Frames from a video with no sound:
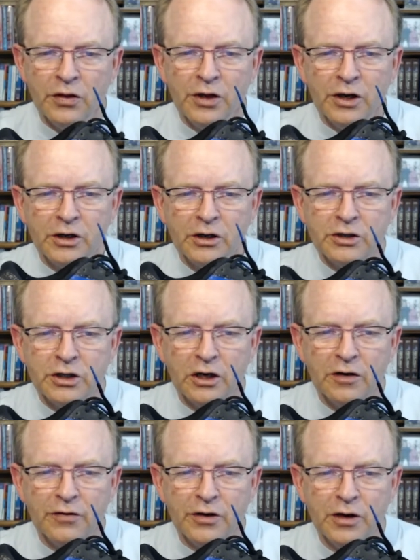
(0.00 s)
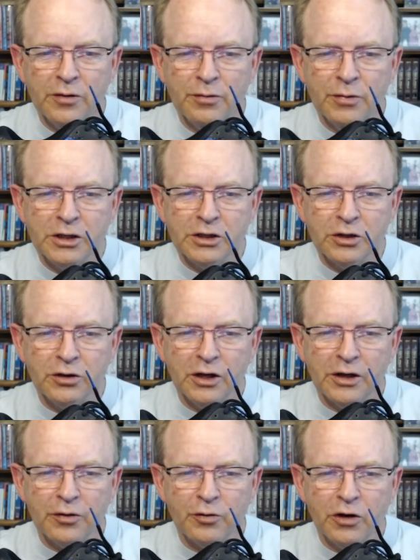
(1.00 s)
thickness of the
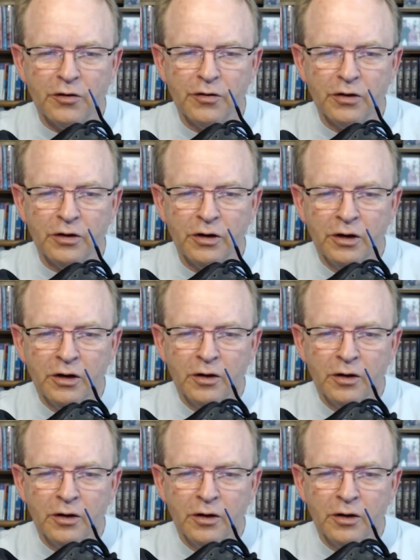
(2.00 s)
midsole at the rear foot